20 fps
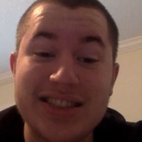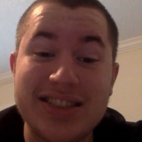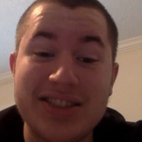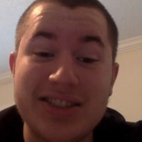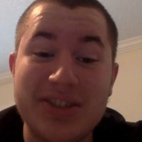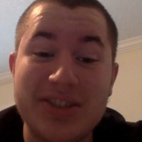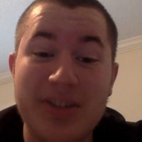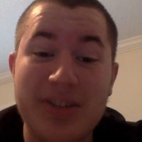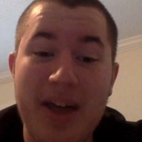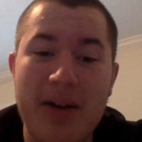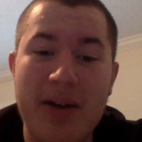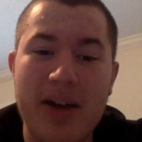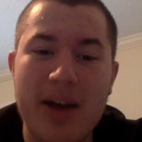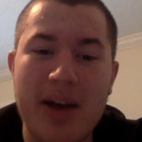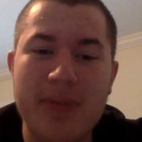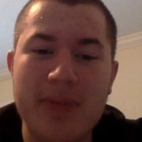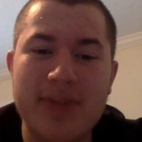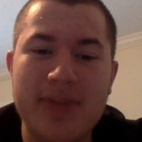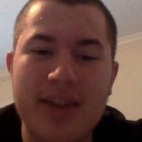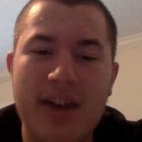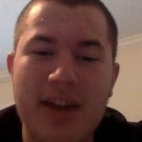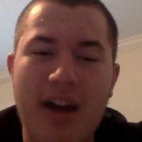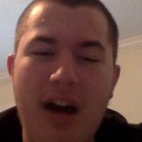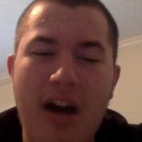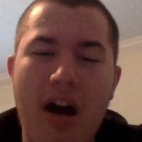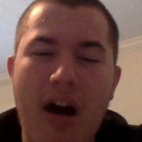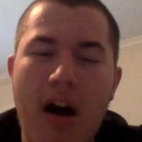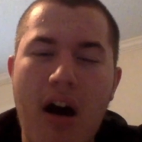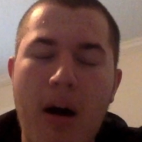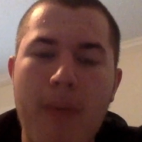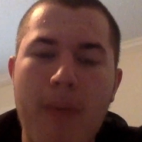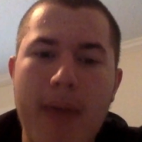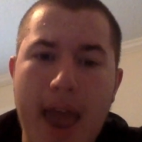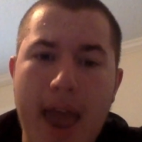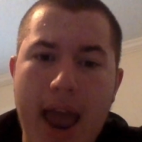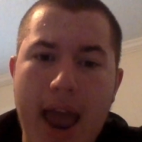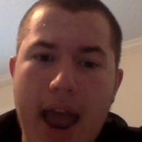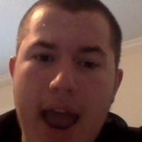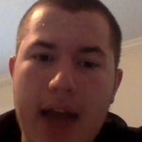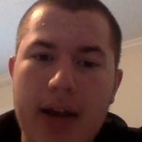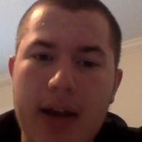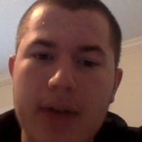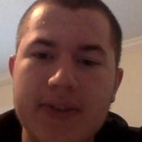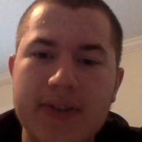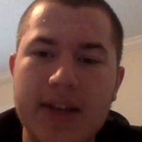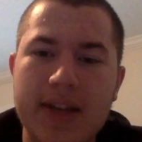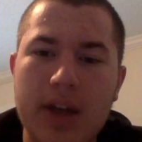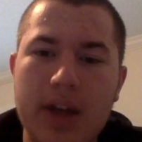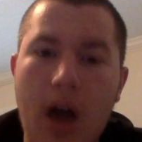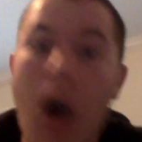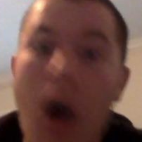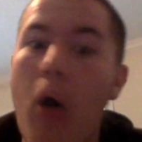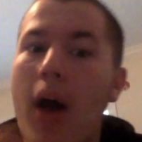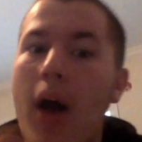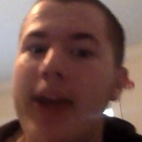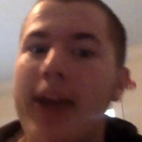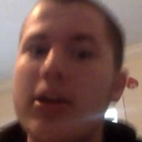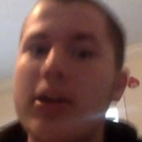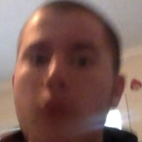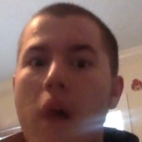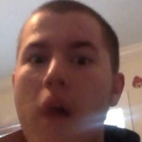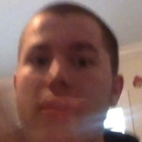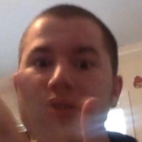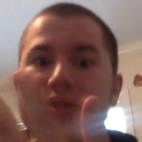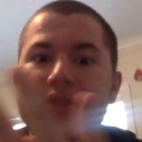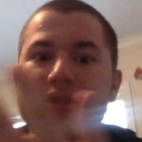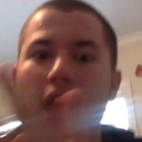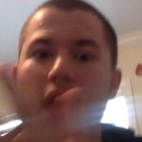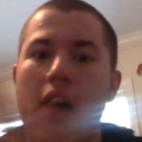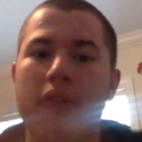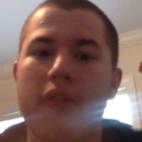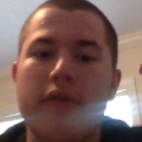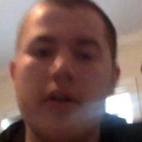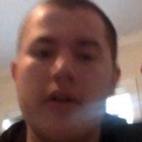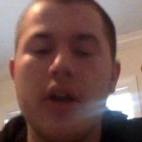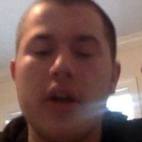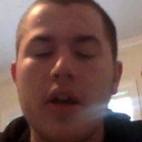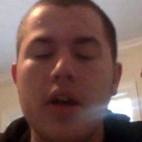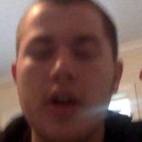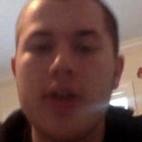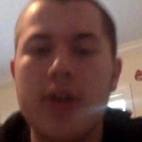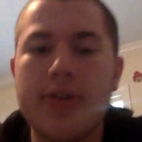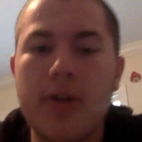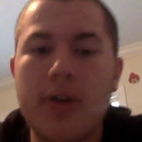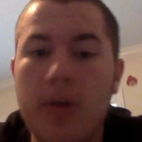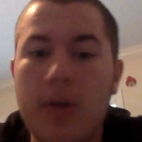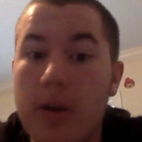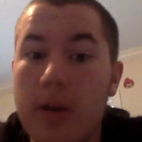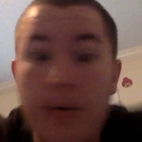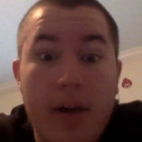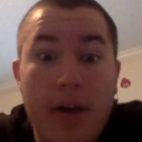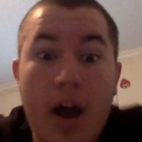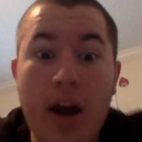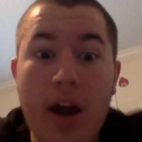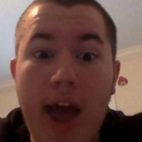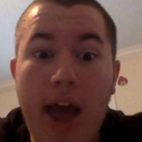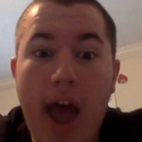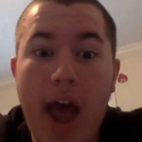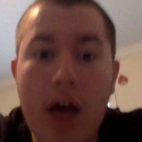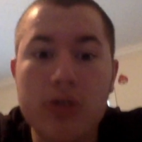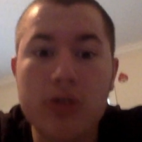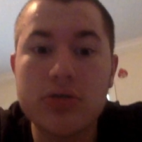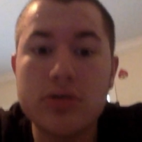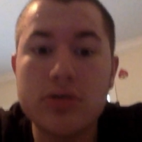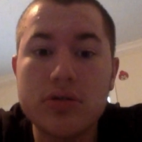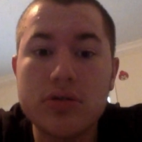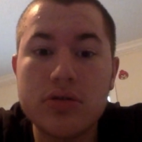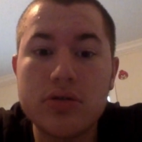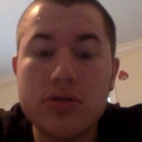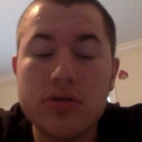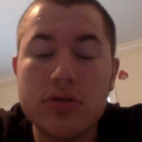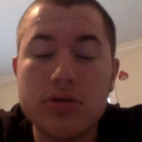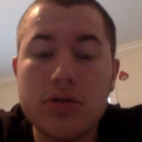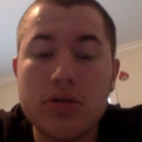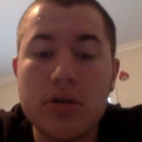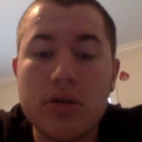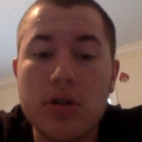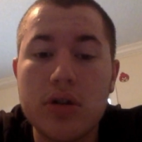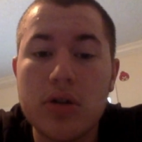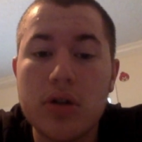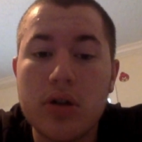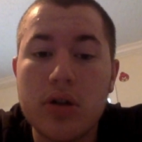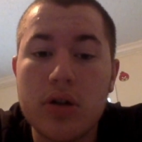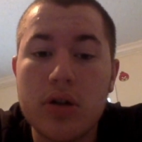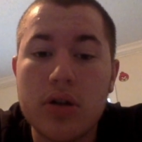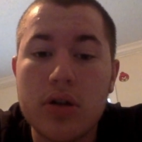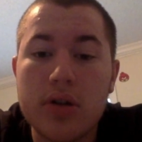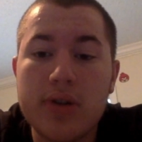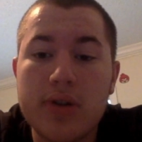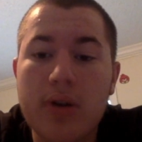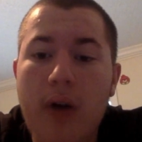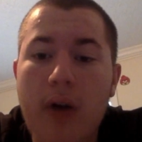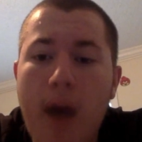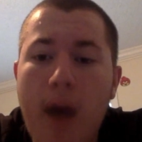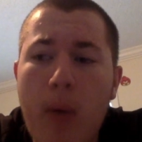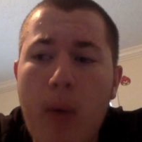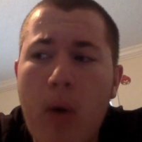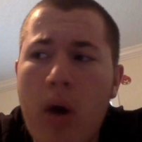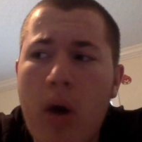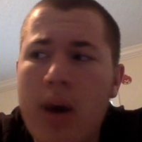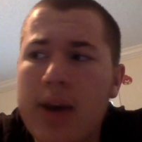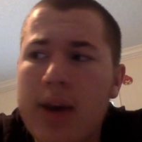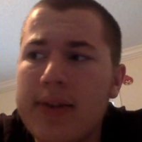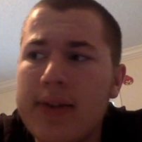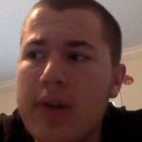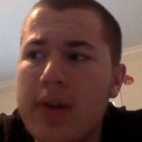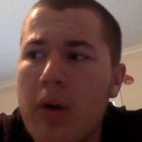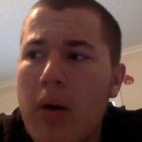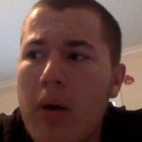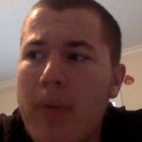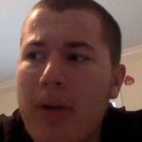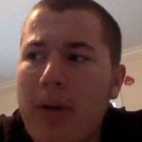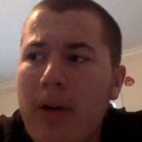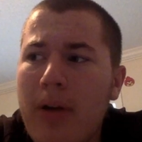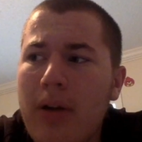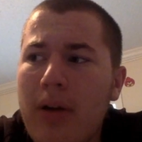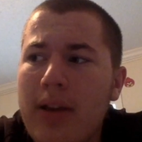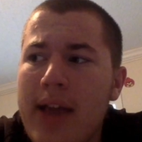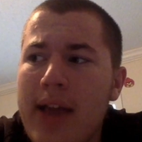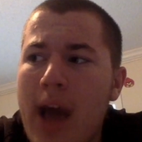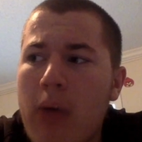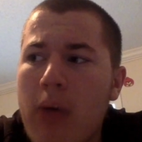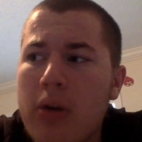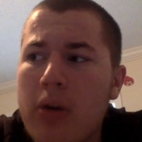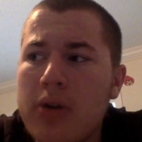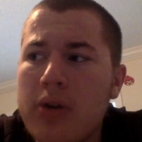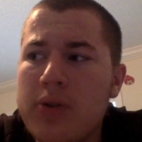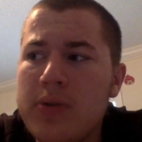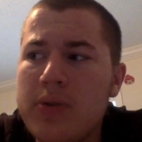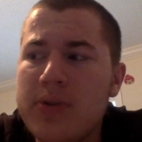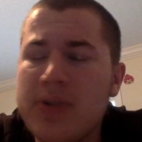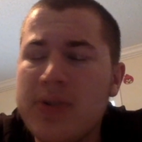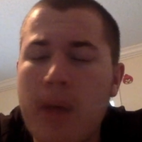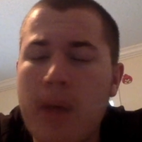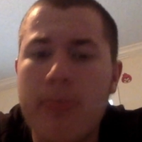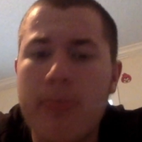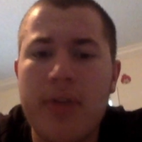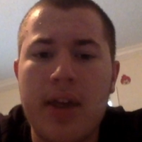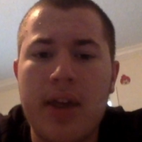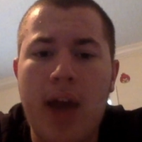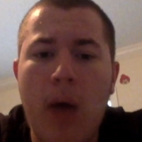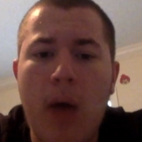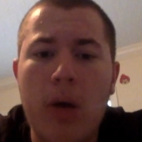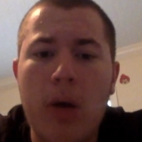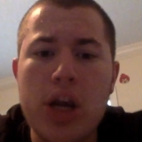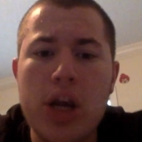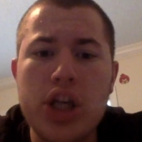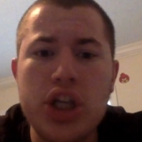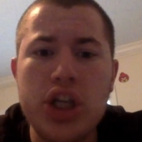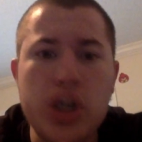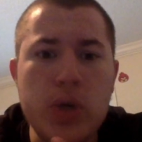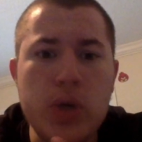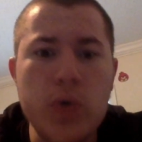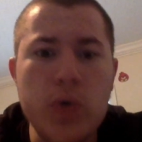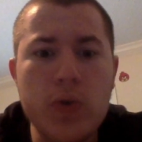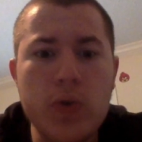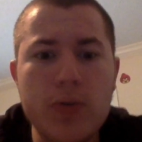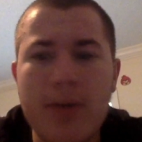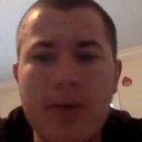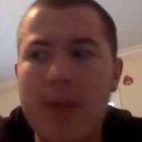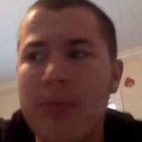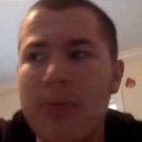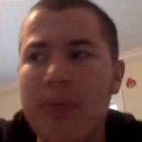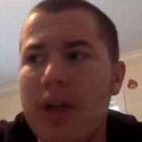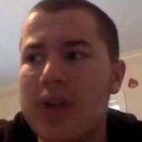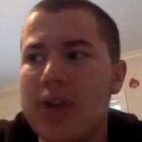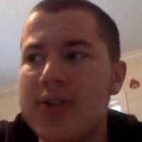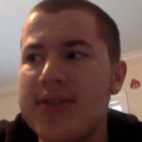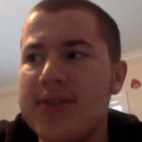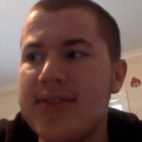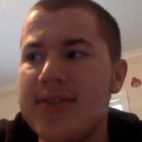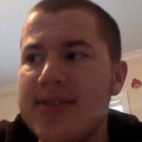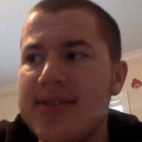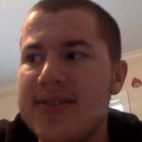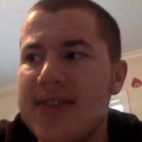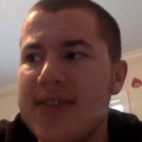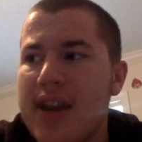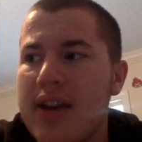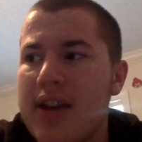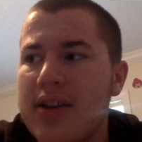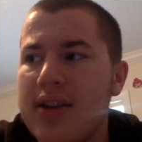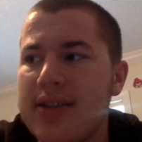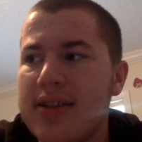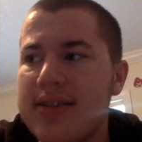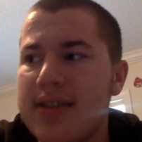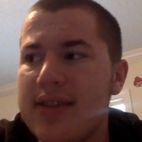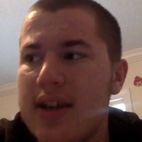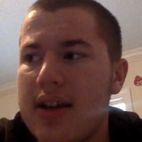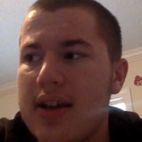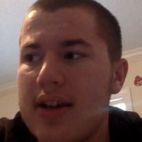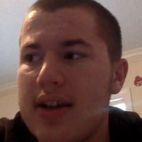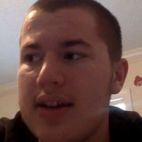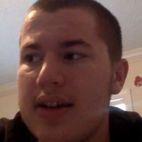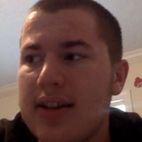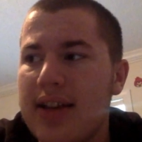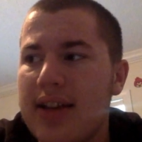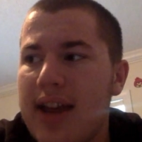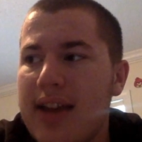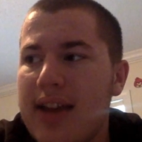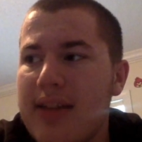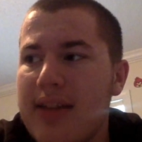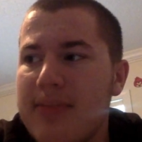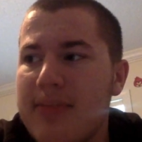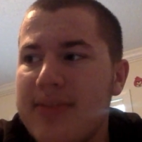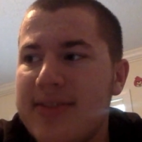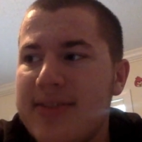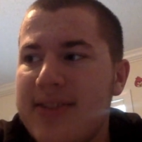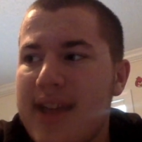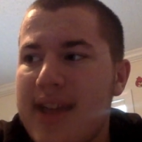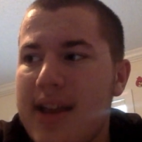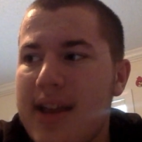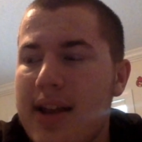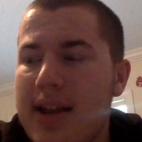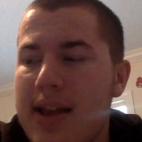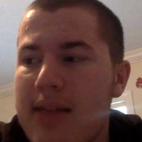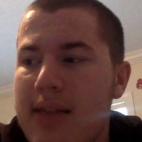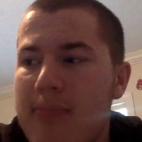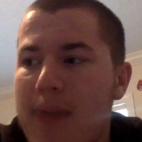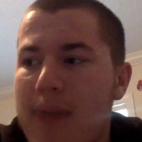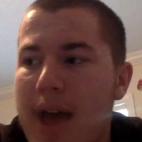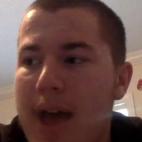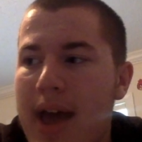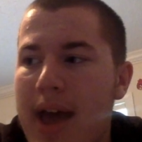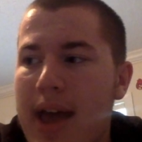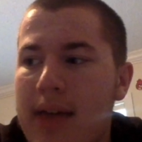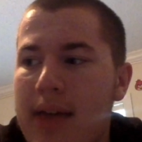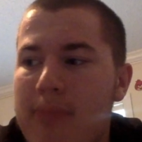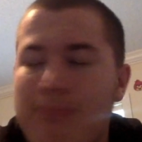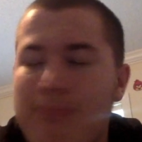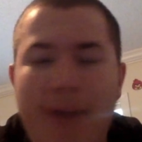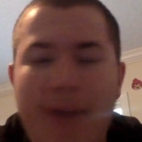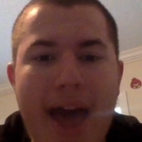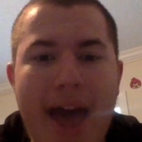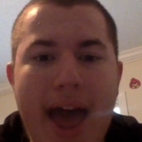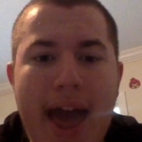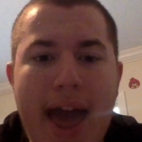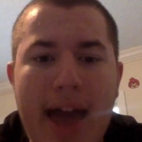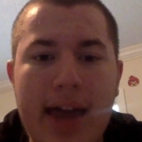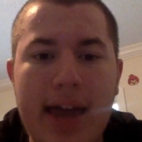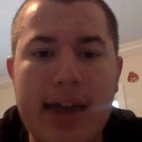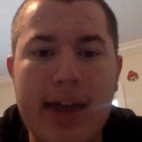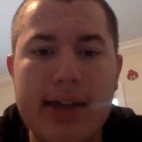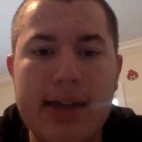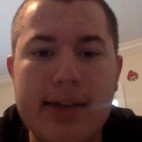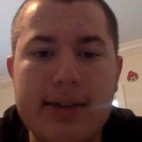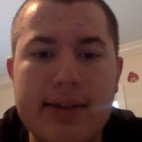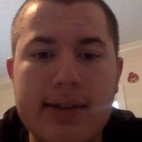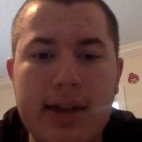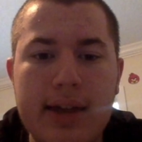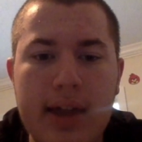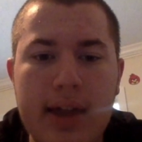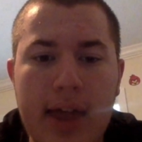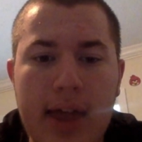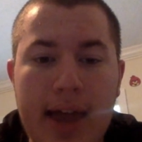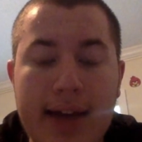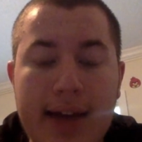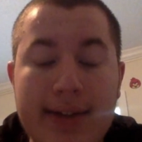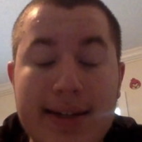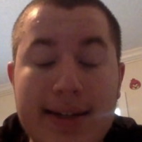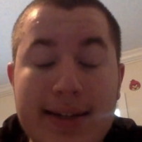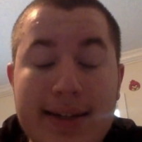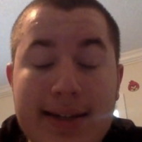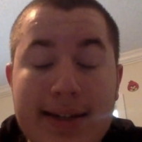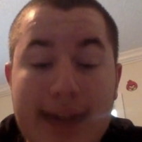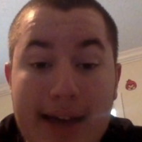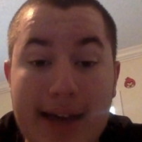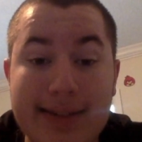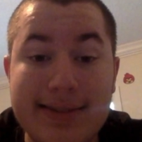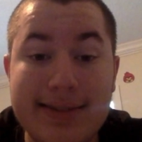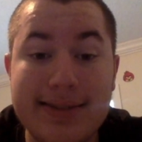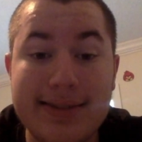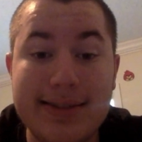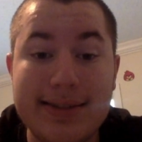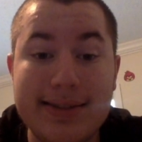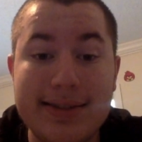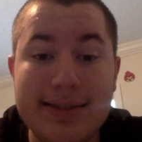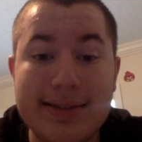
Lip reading: So that, and I was like, oh man, and I was like, oh, I could do other stuff. So here we are now. So apparently I want to do something. I want to use my plushes instead of just letting them sit in my bag collecting dust.